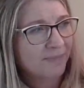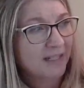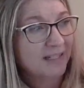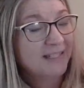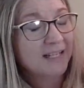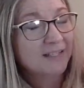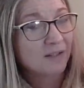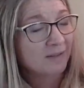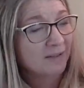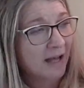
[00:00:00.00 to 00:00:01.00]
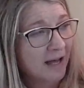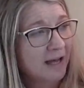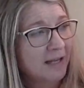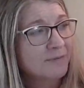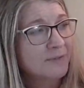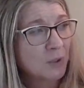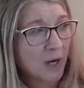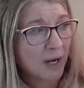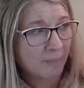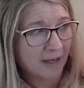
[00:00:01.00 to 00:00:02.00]
It takes a lot of
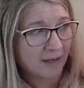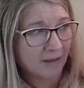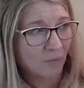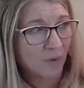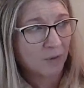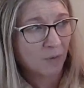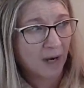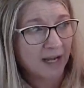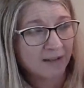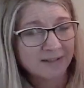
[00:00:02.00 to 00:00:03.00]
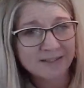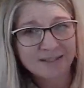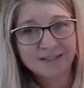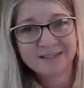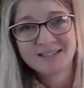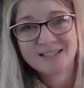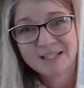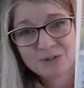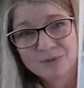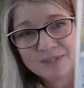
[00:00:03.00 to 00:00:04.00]
scraping when crayons
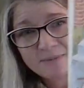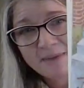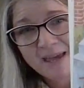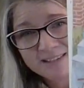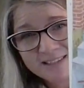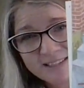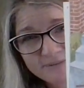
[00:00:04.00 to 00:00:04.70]
stick to cement.